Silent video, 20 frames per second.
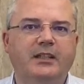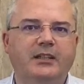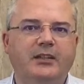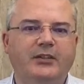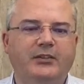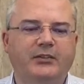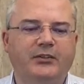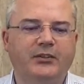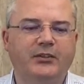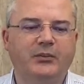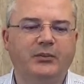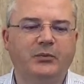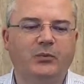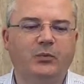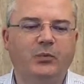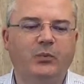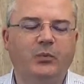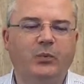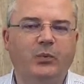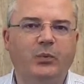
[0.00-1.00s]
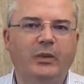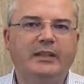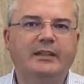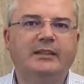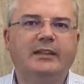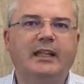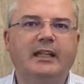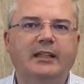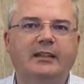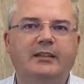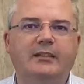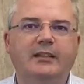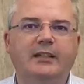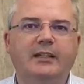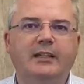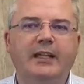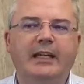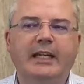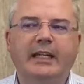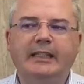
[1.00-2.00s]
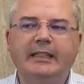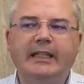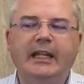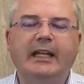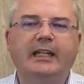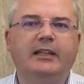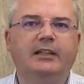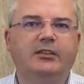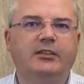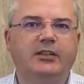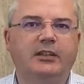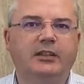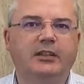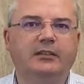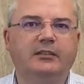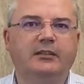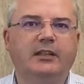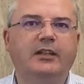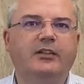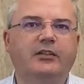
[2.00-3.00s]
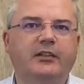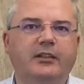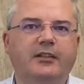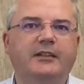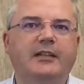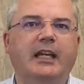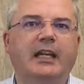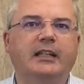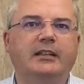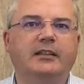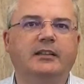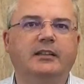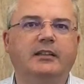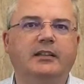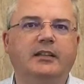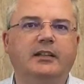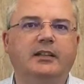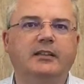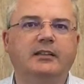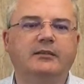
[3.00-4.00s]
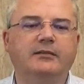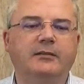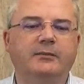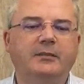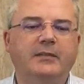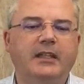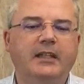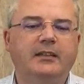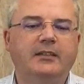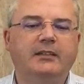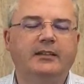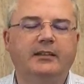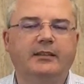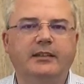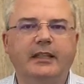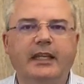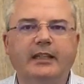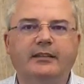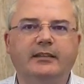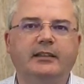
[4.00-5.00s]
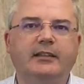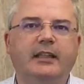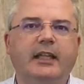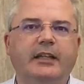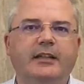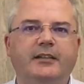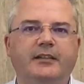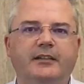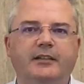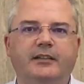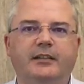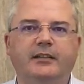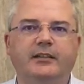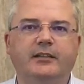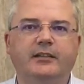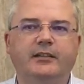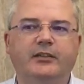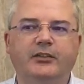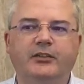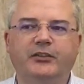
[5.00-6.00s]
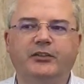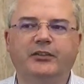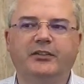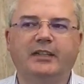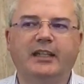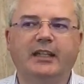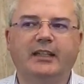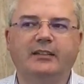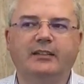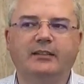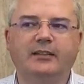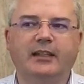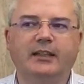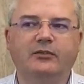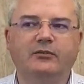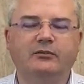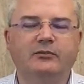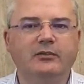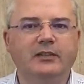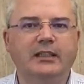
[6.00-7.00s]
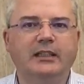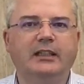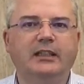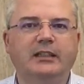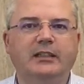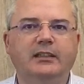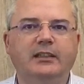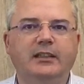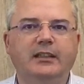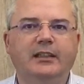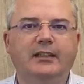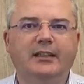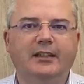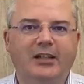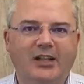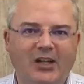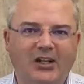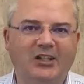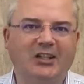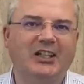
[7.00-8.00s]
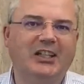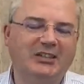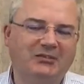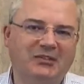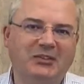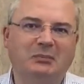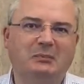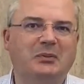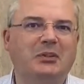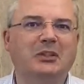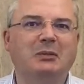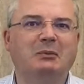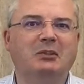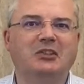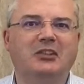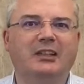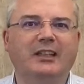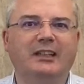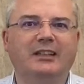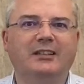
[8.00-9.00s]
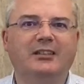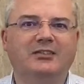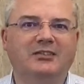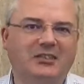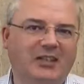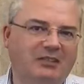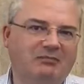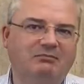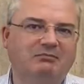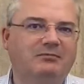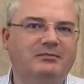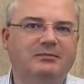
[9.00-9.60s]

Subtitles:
So with that analogy and that understanding of the snakes and ladders, and understanding that really our life is pretty much like that